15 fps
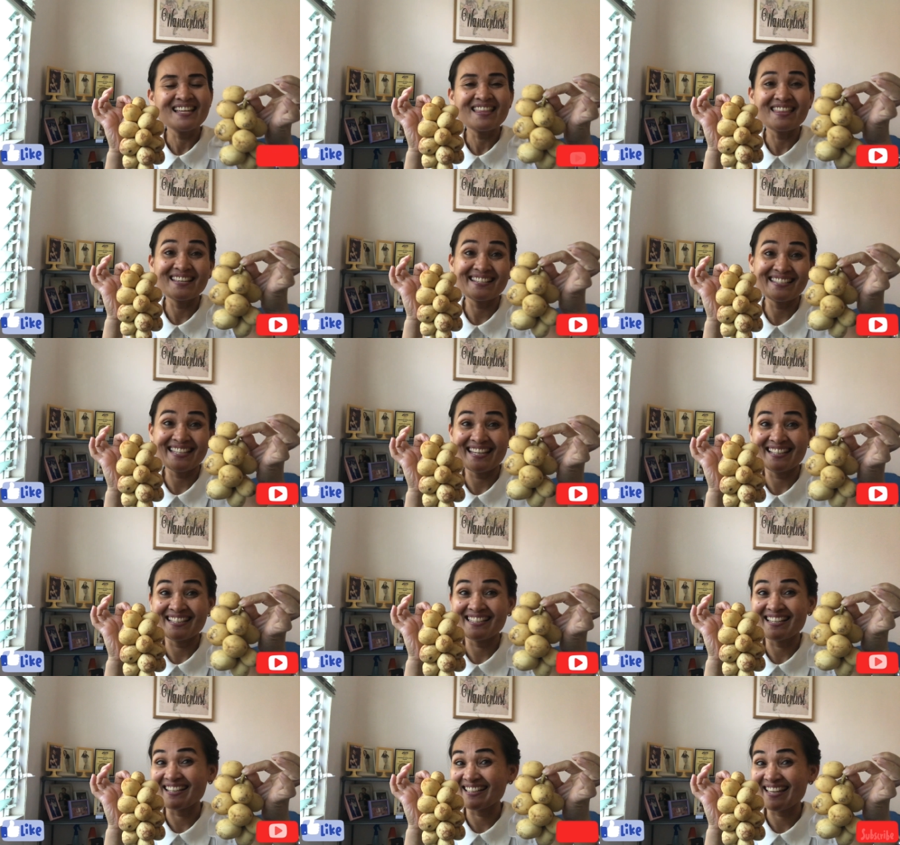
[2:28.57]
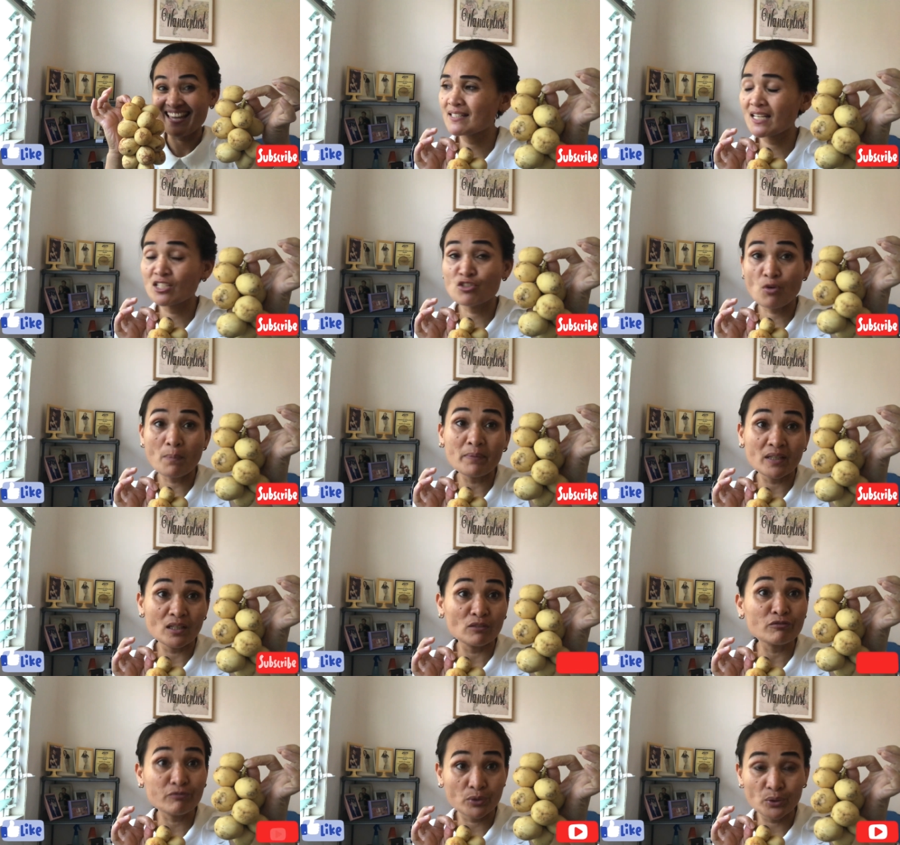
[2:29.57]
the seeds. It's a
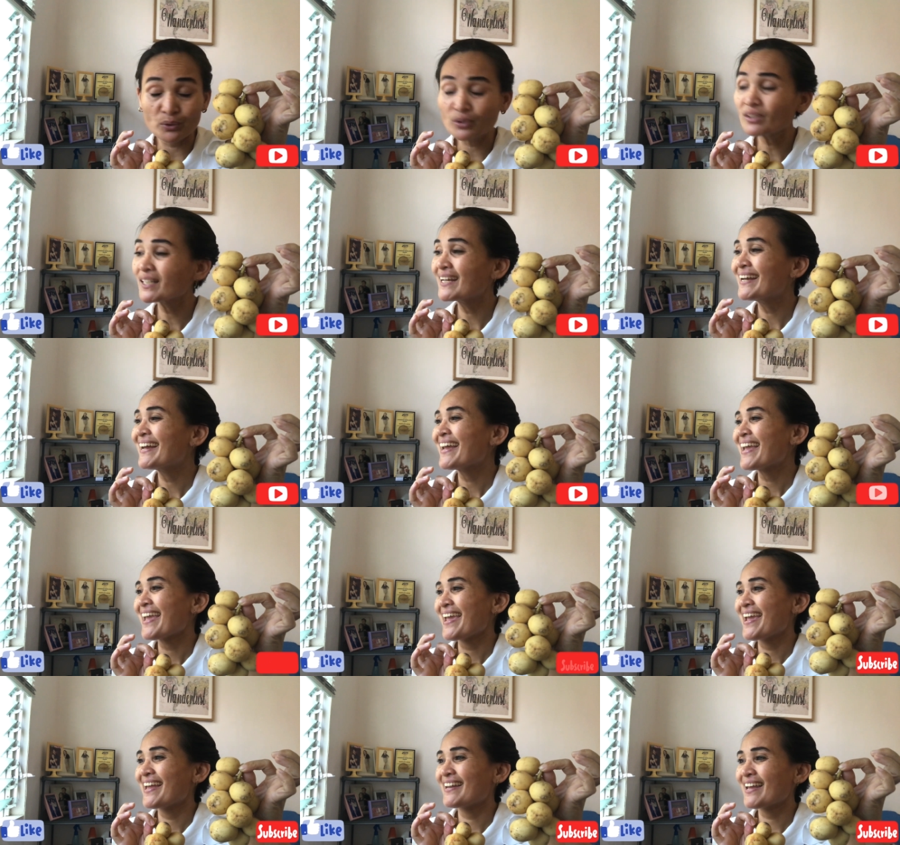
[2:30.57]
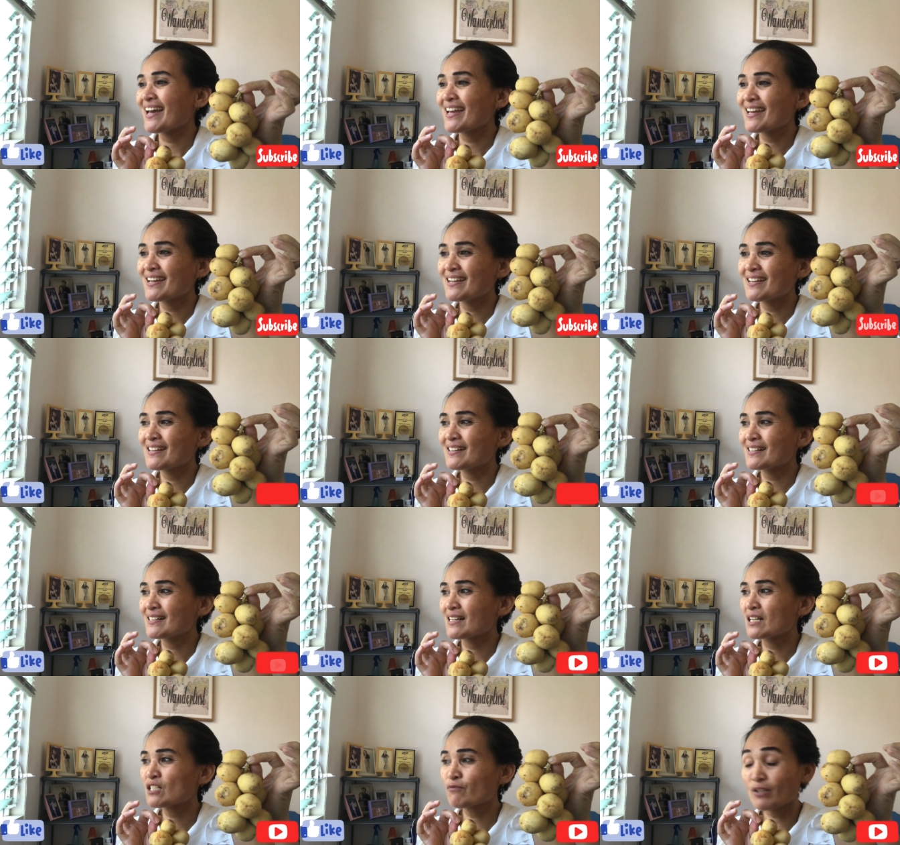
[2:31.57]
tropical fruit, and
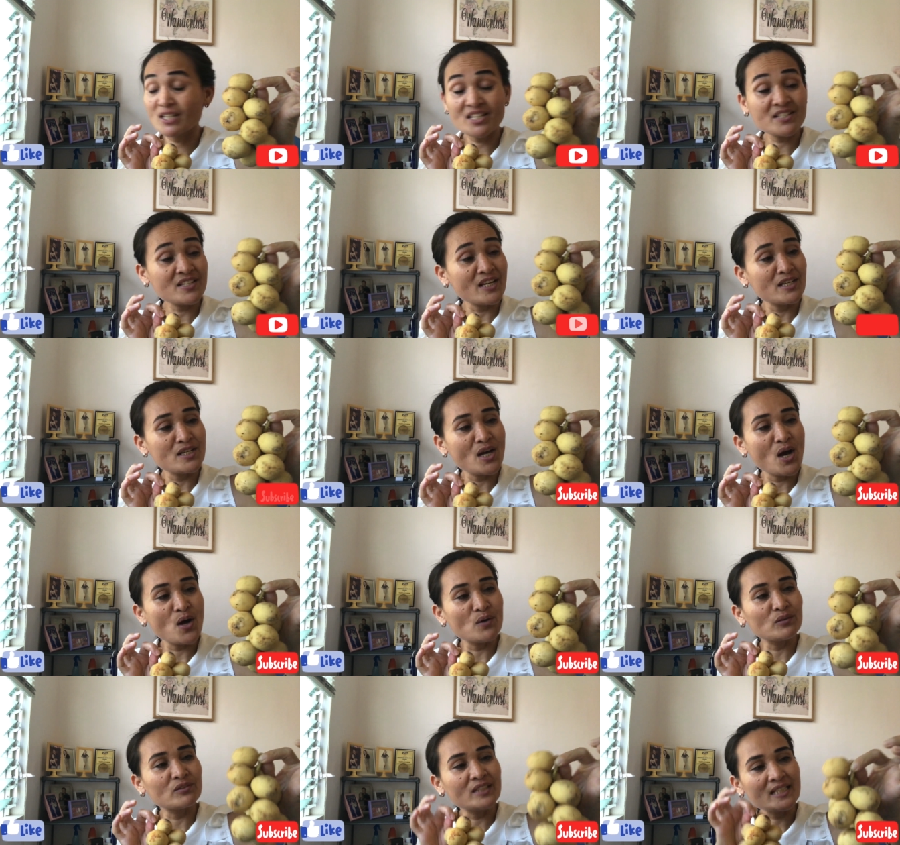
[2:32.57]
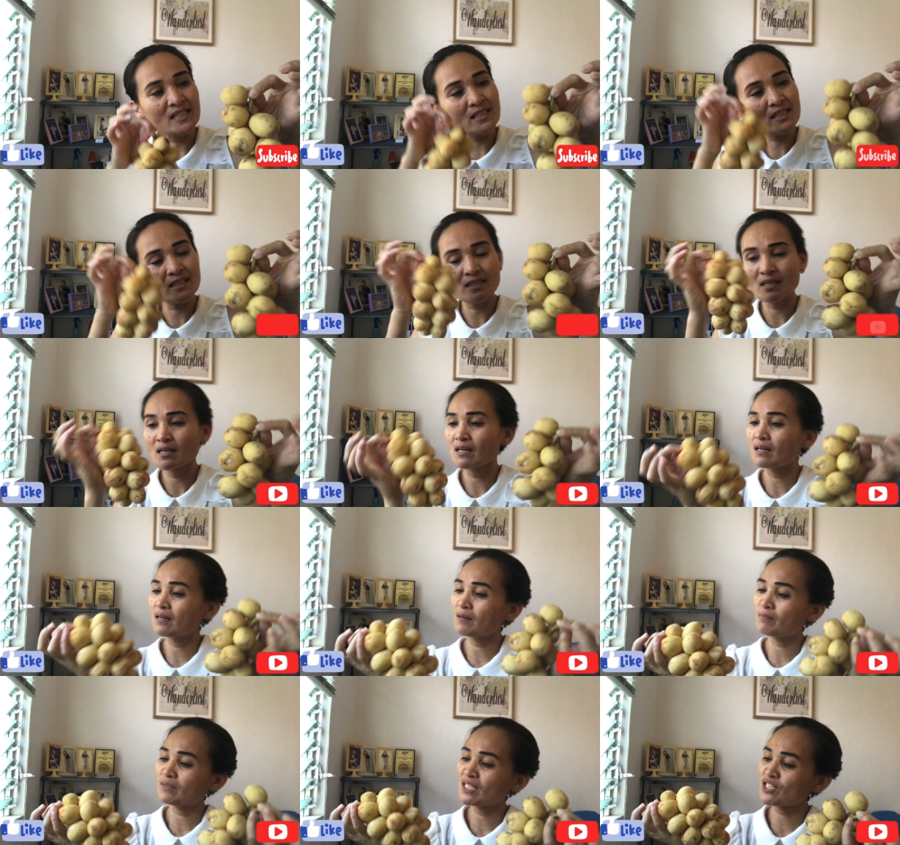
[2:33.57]
as far as I know, this
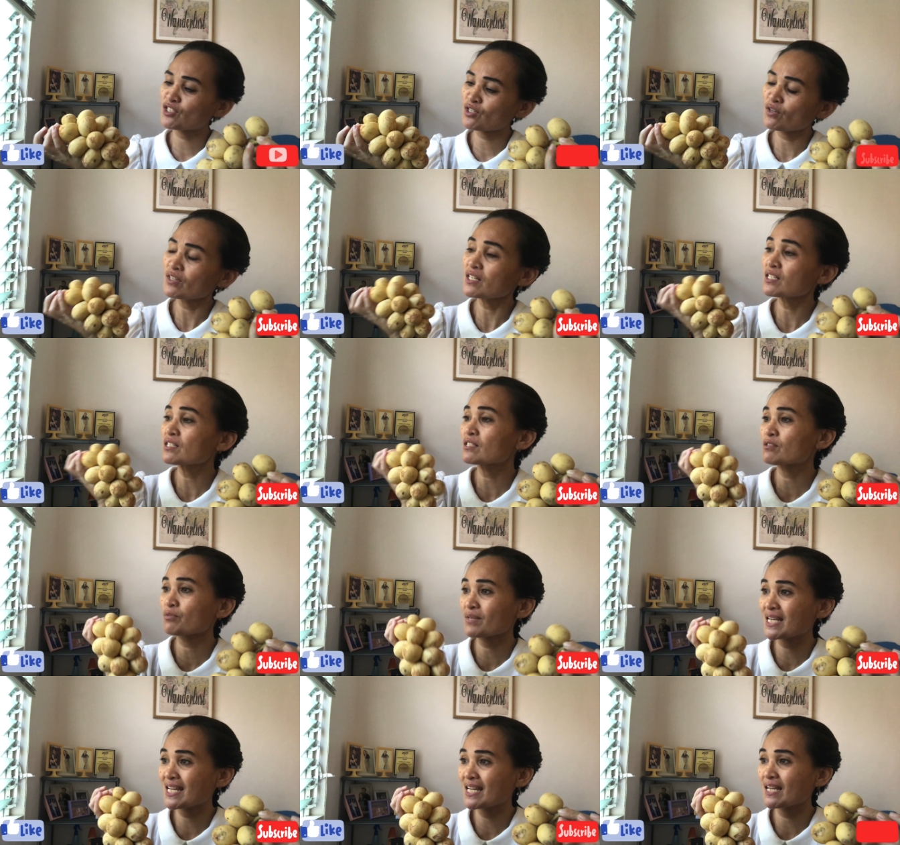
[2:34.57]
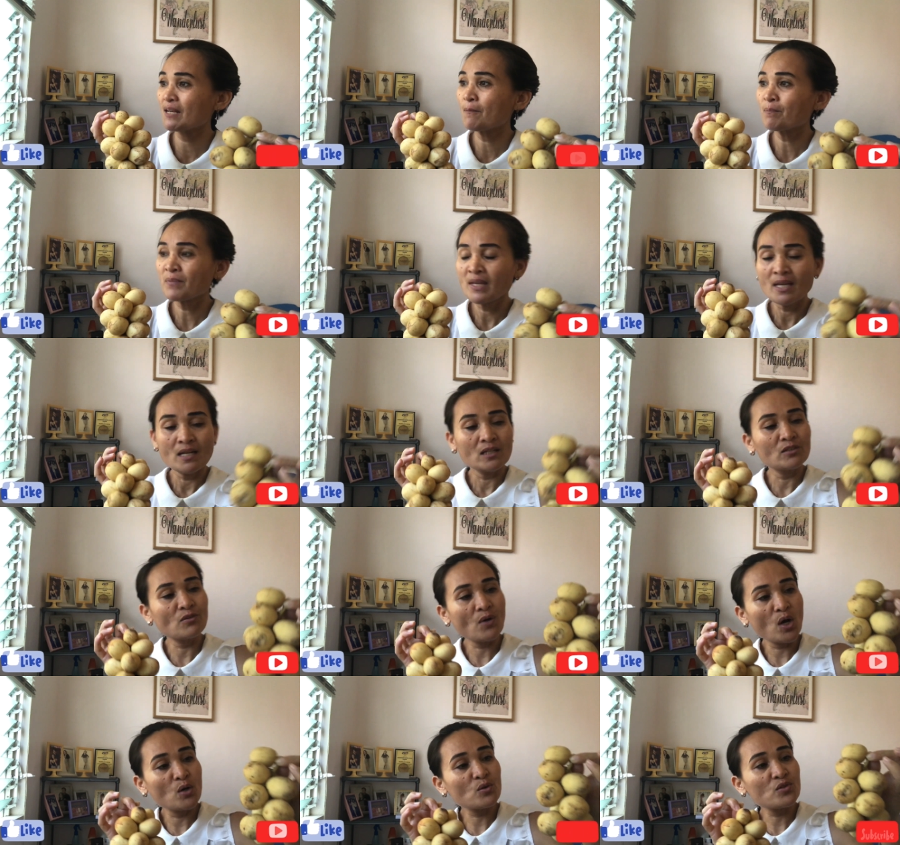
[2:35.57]
lanzones tree
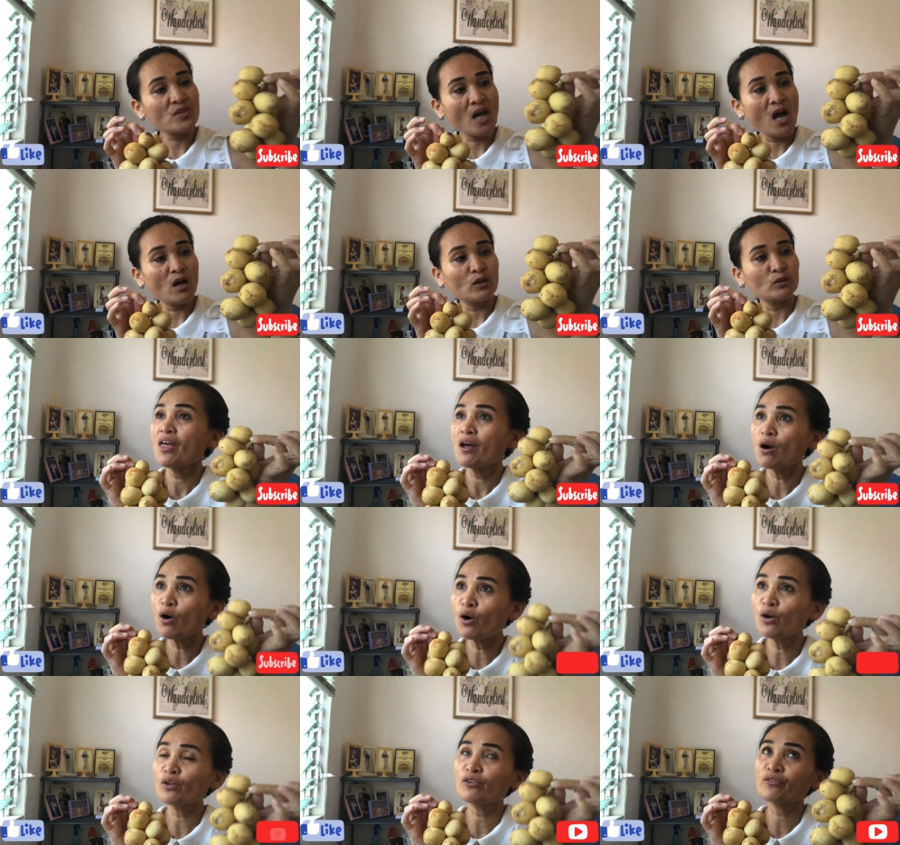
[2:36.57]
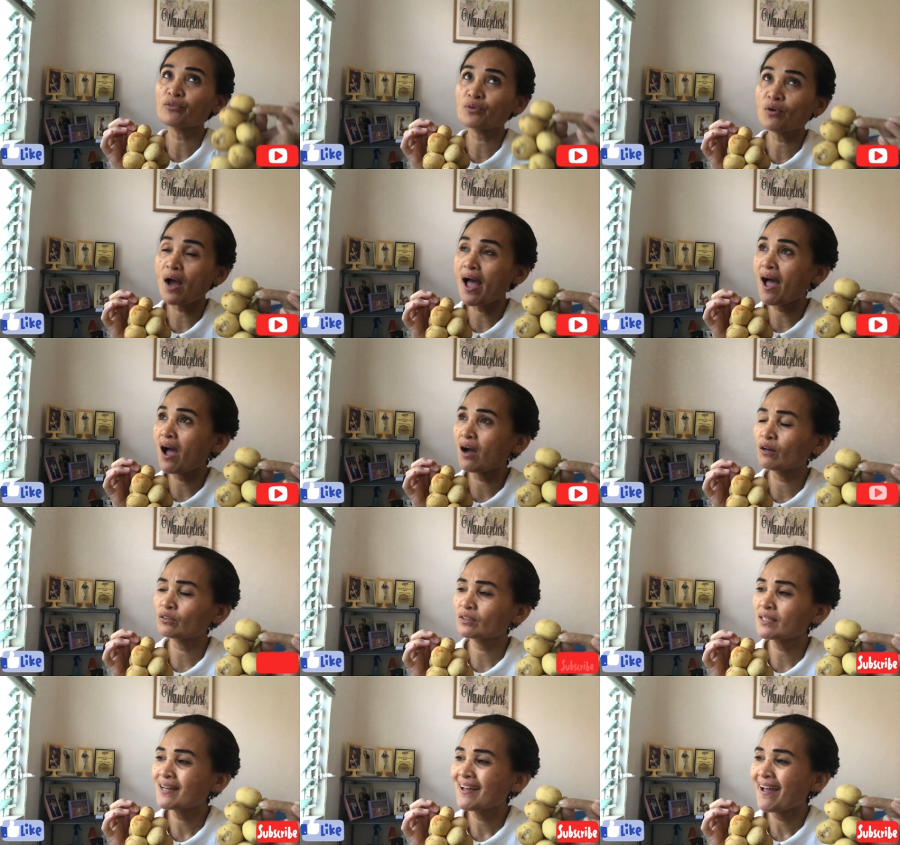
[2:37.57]
grows out all throughout